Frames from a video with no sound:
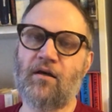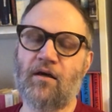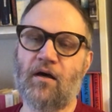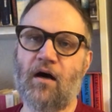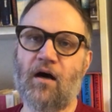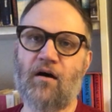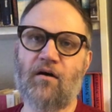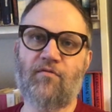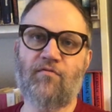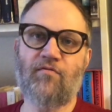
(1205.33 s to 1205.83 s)

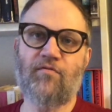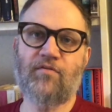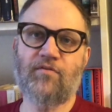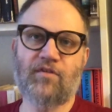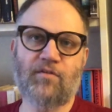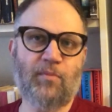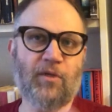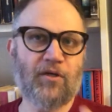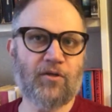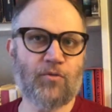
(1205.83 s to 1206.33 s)
of
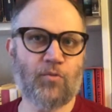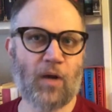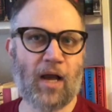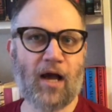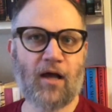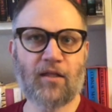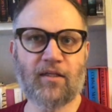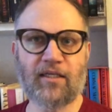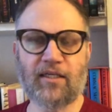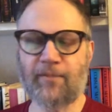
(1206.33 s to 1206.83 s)

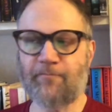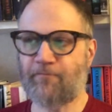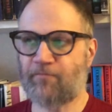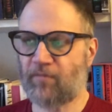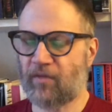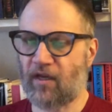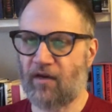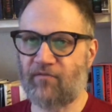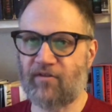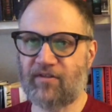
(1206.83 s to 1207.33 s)
spirituality,
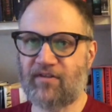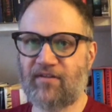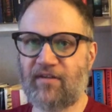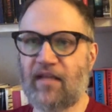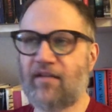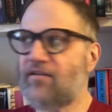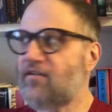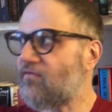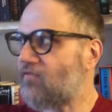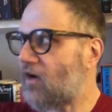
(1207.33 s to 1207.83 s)
of a
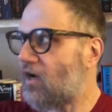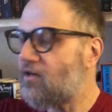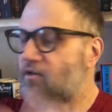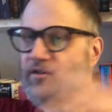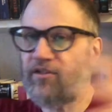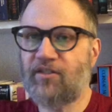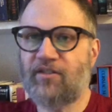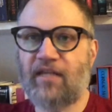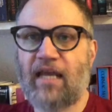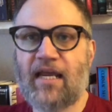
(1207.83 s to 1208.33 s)
sense of
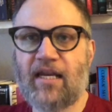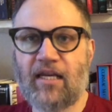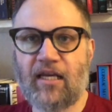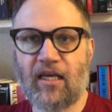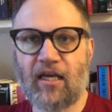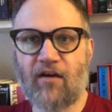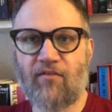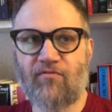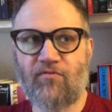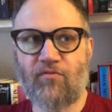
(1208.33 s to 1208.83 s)

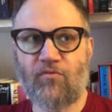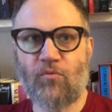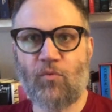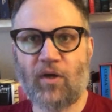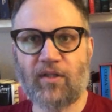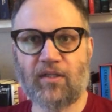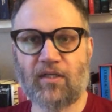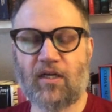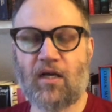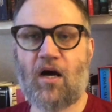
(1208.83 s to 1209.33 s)
understanding of
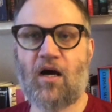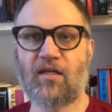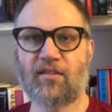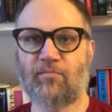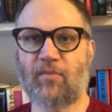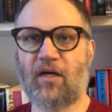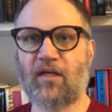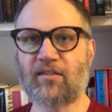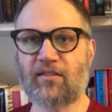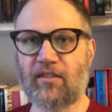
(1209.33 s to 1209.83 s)
what the
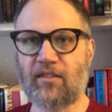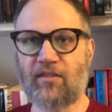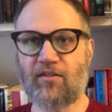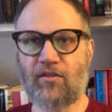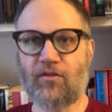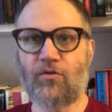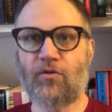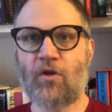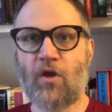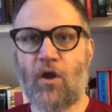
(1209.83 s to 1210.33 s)
cosmos is
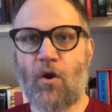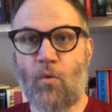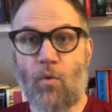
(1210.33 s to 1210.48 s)
and